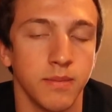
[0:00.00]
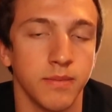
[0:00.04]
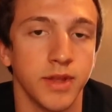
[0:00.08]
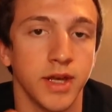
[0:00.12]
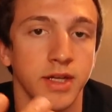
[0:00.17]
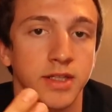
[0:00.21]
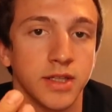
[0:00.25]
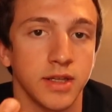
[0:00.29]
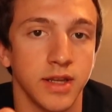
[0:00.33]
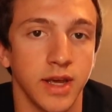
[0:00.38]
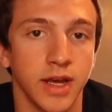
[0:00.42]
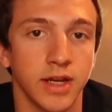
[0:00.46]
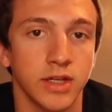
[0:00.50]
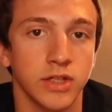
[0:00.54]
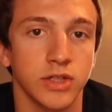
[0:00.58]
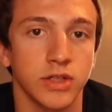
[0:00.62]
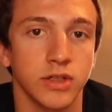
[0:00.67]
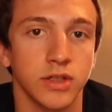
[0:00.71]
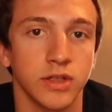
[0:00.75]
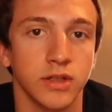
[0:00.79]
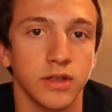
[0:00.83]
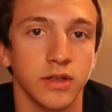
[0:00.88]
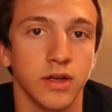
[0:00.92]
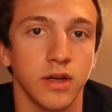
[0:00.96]
That's an
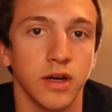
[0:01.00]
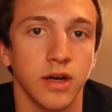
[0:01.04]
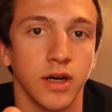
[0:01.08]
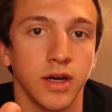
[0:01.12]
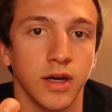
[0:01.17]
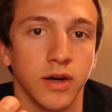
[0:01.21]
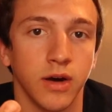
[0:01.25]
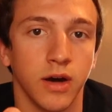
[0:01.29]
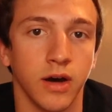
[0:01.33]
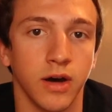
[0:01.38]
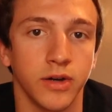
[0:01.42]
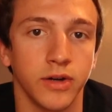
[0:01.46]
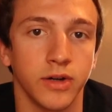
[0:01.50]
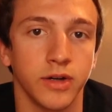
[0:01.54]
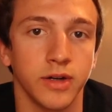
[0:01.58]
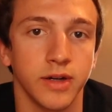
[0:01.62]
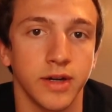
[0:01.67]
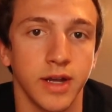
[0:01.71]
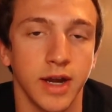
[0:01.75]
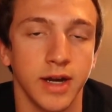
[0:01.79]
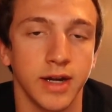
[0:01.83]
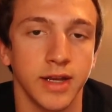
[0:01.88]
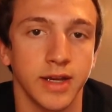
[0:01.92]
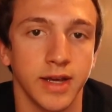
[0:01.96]
extra
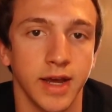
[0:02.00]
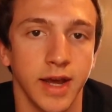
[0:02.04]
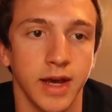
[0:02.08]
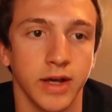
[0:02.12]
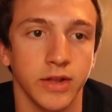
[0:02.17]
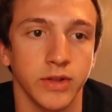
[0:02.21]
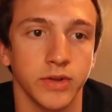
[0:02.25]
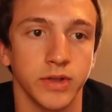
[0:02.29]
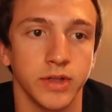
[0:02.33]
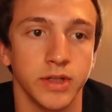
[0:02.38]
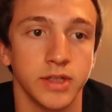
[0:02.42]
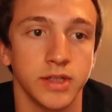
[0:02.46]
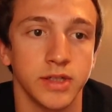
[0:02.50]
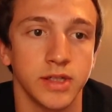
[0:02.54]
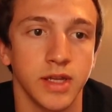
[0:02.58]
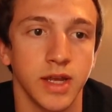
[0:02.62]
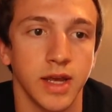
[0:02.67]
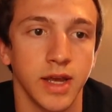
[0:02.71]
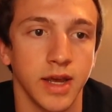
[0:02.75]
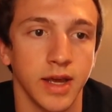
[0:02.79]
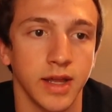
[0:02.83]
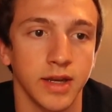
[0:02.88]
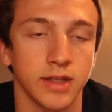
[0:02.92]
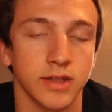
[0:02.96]
190 calories,
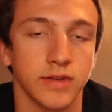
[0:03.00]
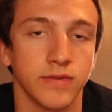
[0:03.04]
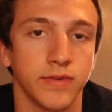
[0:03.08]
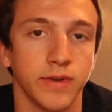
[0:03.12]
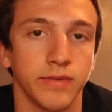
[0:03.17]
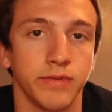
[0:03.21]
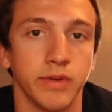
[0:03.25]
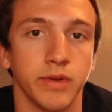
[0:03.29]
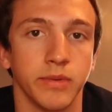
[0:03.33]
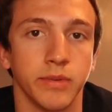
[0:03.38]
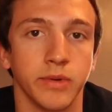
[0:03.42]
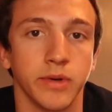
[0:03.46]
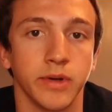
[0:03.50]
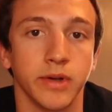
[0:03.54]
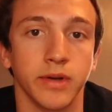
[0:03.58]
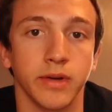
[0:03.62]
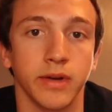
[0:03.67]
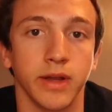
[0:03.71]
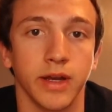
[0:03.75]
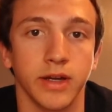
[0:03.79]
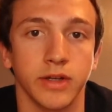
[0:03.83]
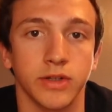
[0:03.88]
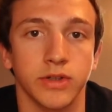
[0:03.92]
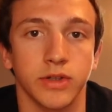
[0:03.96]
and it's 51
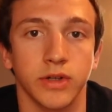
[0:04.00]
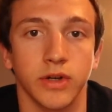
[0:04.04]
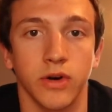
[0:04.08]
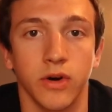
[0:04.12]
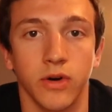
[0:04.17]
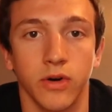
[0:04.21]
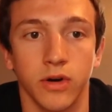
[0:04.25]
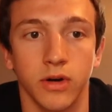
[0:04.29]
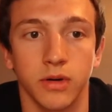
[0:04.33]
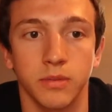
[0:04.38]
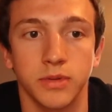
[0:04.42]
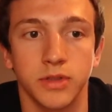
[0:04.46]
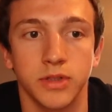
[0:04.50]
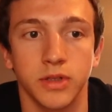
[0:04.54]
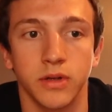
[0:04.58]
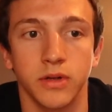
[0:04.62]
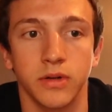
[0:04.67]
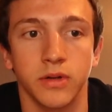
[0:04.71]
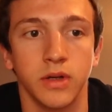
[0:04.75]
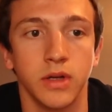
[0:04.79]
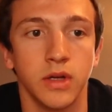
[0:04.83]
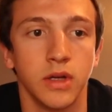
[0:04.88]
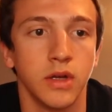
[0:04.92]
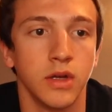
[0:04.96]
extra carbs,
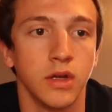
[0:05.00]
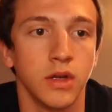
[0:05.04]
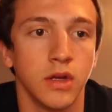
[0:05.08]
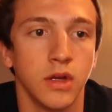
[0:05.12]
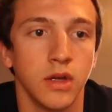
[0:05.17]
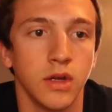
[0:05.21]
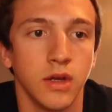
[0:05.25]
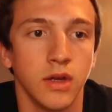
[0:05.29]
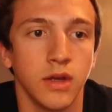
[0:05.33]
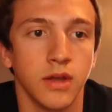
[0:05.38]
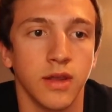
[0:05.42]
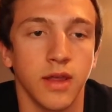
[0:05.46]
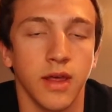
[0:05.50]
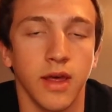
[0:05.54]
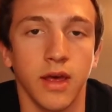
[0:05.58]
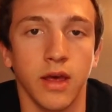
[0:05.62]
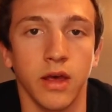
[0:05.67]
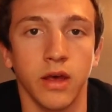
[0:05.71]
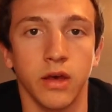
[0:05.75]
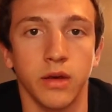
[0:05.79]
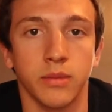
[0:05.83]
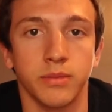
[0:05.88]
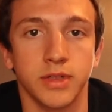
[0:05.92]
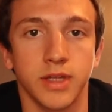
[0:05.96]
so
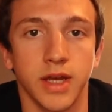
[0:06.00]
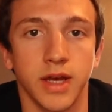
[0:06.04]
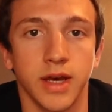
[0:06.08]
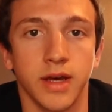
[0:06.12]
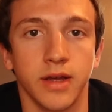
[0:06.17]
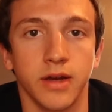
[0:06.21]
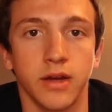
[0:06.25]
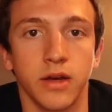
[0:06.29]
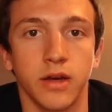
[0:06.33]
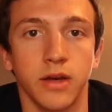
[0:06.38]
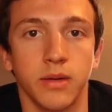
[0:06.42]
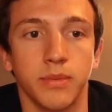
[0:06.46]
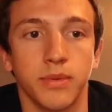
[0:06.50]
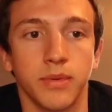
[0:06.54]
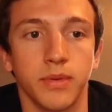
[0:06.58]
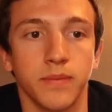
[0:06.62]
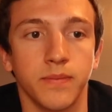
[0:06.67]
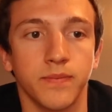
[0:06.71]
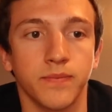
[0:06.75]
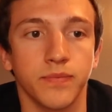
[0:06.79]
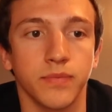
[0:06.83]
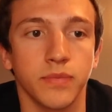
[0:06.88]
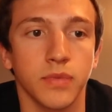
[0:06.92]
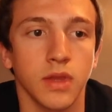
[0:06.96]
that helps add up.
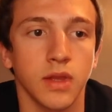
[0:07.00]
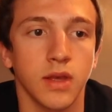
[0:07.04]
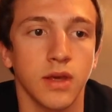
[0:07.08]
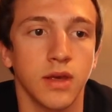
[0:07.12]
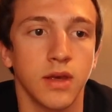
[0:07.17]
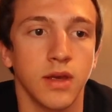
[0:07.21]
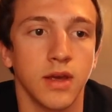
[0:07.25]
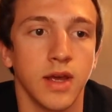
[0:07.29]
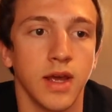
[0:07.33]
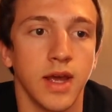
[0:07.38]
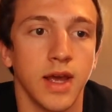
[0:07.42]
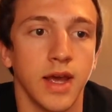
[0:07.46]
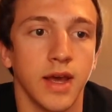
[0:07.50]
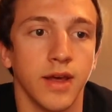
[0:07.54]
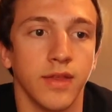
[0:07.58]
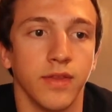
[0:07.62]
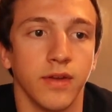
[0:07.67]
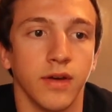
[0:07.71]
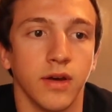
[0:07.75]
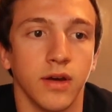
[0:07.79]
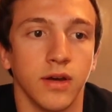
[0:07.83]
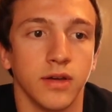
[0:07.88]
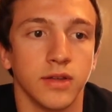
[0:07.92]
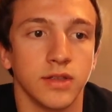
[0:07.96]

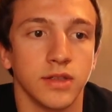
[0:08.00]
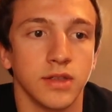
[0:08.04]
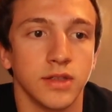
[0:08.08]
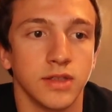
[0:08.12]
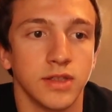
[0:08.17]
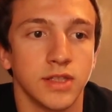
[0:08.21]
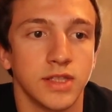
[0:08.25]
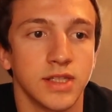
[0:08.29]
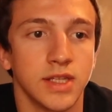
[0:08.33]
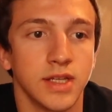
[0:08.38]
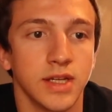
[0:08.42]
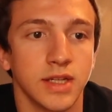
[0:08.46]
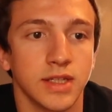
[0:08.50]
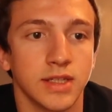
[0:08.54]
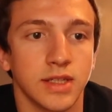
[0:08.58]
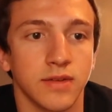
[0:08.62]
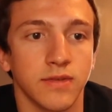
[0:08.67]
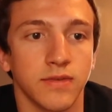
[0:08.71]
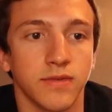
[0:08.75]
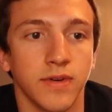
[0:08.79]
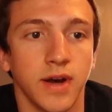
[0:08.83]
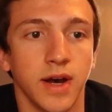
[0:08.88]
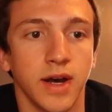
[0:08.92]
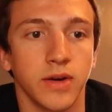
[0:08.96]
And the 6th
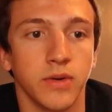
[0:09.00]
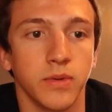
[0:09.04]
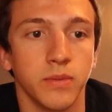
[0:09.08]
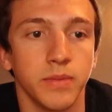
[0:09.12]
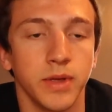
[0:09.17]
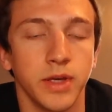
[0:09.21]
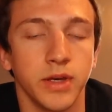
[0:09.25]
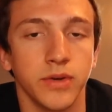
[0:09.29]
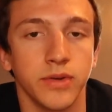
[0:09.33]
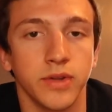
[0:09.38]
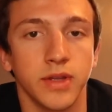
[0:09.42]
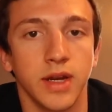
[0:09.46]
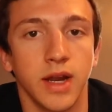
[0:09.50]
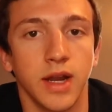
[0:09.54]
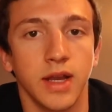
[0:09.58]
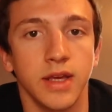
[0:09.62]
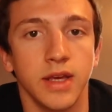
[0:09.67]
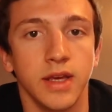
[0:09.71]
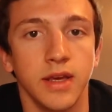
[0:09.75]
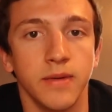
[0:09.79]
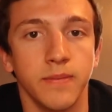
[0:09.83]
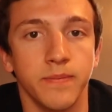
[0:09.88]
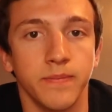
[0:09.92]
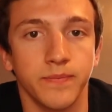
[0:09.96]
and final meal that I
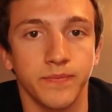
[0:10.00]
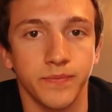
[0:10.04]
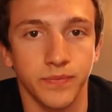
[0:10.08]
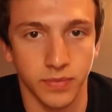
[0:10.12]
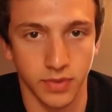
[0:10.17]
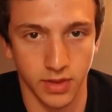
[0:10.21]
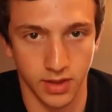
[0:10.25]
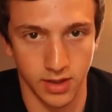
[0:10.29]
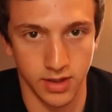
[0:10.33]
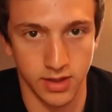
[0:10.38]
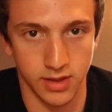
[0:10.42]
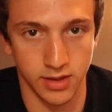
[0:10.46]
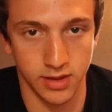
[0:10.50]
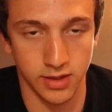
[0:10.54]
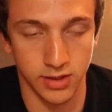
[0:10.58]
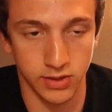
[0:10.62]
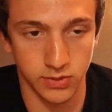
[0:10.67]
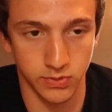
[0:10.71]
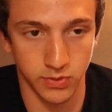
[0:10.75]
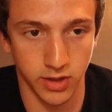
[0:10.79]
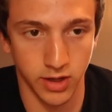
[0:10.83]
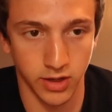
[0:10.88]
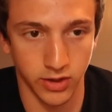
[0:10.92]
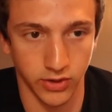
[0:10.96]
eat, this
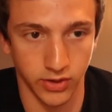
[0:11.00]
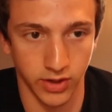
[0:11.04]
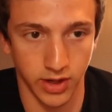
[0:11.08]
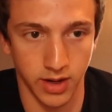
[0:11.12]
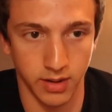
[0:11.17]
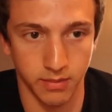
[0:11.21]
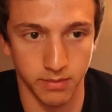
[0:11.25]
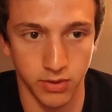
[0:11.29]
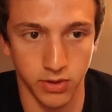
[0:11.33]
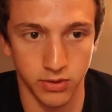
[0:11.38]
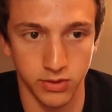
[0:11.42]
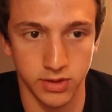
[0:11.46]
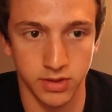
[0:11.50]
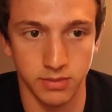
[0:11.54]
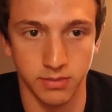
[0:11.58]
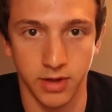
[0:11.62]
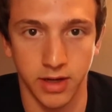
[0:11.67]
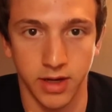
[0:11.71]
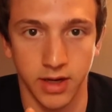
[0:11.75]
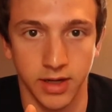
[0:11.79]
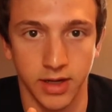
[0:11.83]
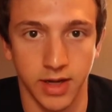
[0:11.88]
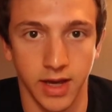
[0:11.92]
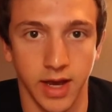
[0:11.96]
is where I cram most of
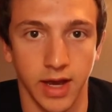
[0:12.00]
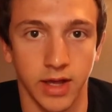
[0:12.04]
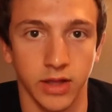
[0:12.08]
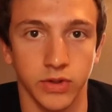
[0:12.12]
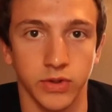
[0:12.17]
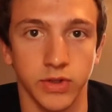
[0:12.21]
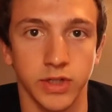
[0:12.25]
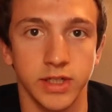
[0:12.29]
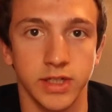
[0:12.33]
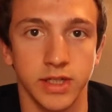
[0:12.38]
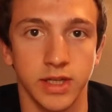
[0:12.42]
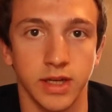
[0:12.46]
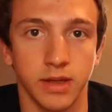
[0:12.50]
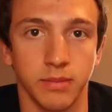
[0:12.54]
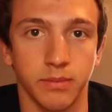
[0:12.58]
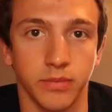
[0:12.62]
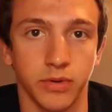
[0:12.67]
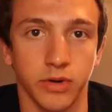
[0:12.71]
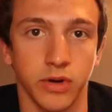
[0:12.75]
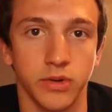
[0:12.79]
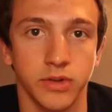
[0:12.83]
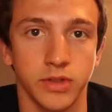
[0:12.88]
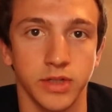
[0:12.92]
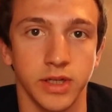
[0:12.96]
my calories and
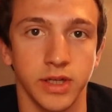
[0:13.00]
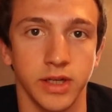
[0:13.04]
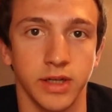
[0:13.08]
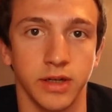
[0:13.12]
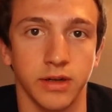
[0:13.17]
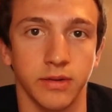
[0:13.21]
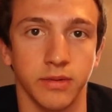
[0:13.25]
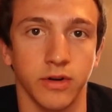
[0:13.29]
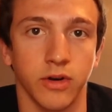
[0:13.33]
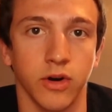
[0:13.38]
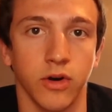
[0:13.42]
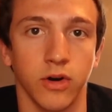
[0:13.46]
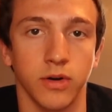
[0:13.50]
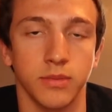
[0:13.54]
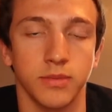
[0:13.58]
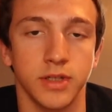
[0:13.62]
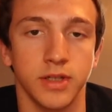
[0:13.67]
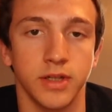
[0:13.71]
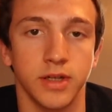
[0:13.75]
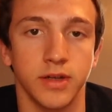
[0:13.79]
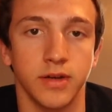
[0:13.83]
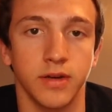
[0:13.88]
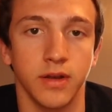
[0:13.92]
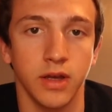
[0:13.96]
protein and carbs
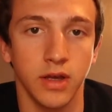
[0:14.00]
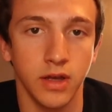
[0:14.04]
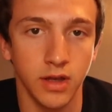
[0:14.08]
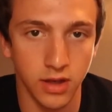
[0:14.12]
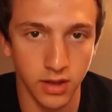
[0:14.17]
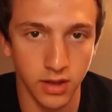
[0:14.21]
in.